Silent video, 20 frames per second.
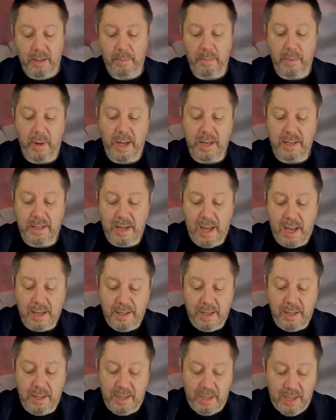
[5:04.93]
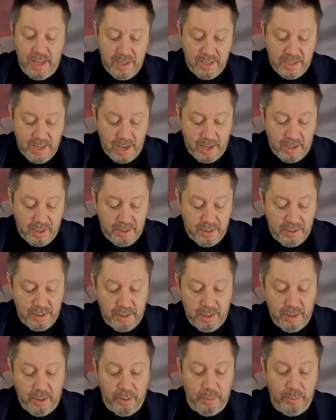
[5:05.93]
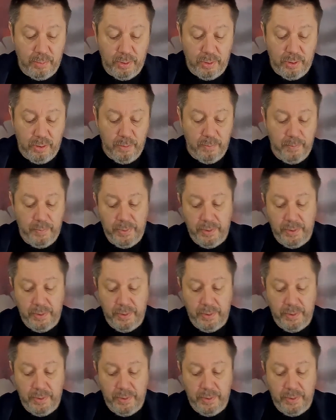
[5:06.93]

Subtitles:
my scatter thins out a lot more,